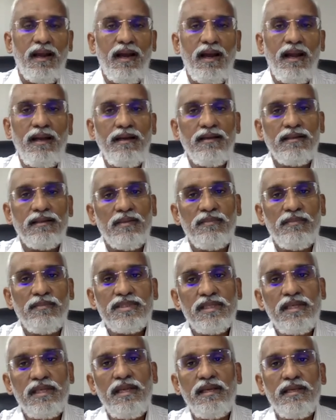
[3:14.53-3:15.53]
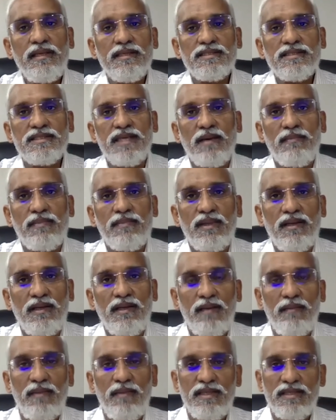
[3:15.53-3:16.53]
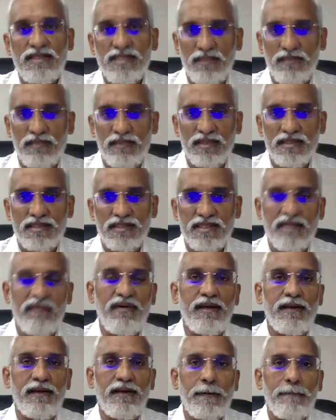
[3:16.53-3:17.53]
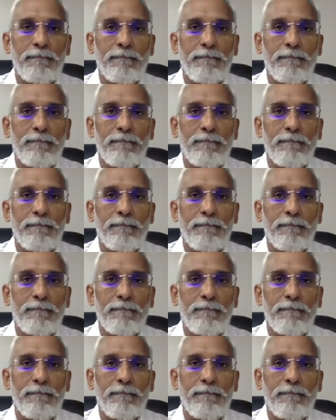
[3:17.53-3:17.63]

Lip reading: and the miscellaneous chapter, namely chapter 7.